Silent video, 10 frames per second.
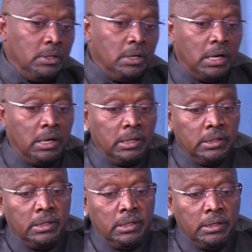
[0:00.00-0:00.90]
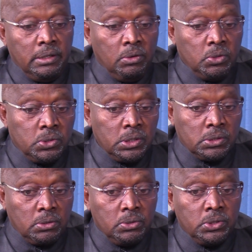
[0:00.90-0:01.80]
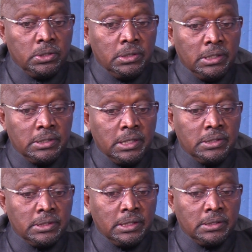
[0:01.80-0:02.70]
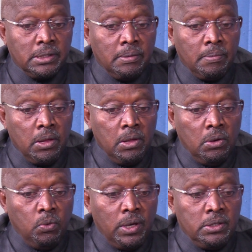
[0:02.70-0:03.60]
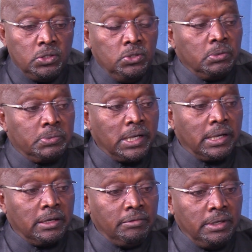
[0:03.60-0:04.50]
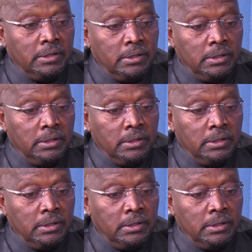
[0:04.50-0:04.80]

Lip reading: And also exclusion in the sense that when jobs are given,